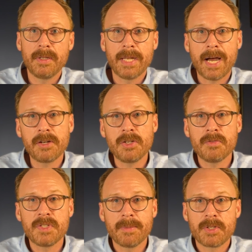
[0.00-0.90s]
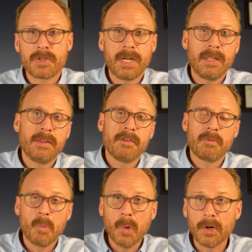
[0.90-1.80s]
Now you've demonstrated the
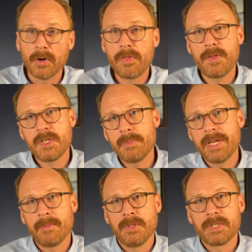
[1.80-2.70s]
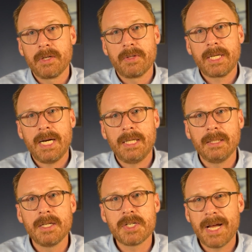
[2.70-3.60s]
worth to be able to go to college.